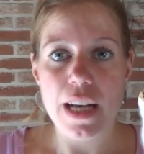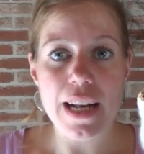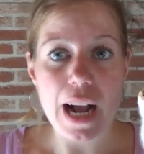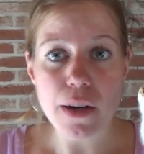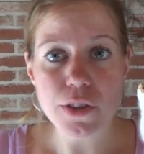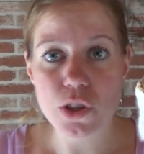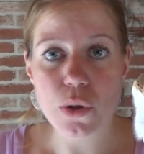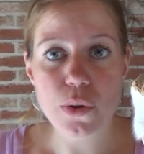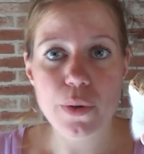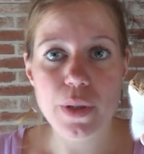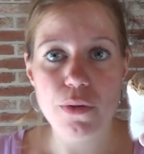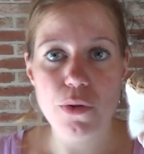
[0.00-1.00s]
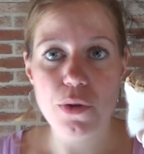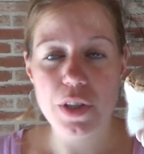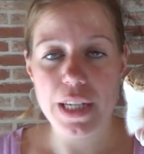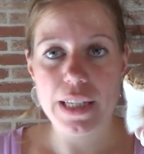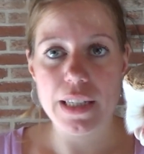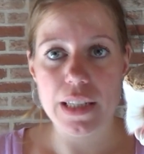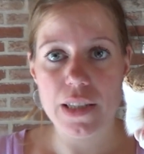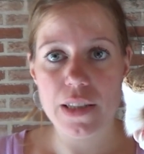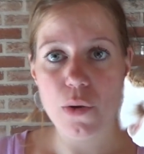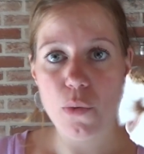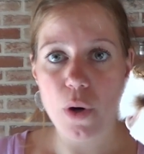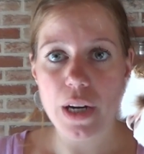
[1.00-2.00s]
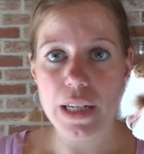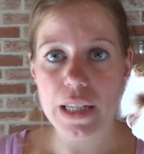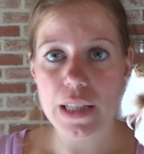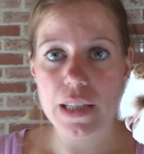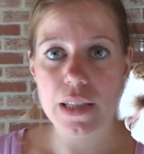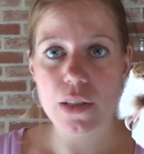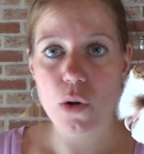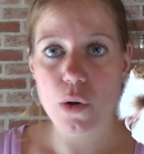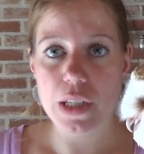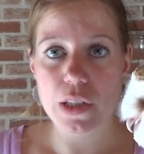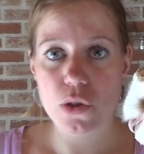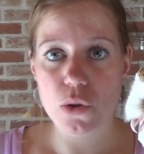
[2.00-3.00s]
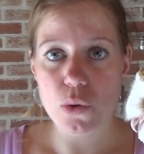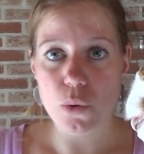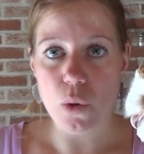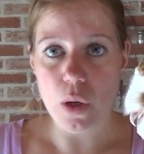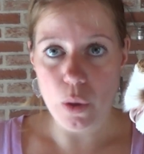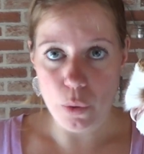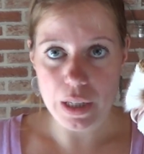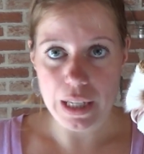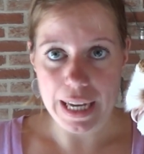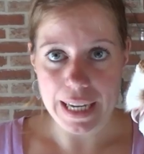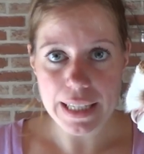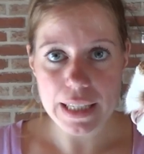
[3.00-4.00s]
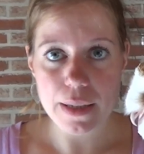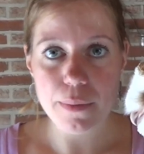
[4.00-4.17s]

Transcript: And I'll show you in a few seconds what it's going to look like.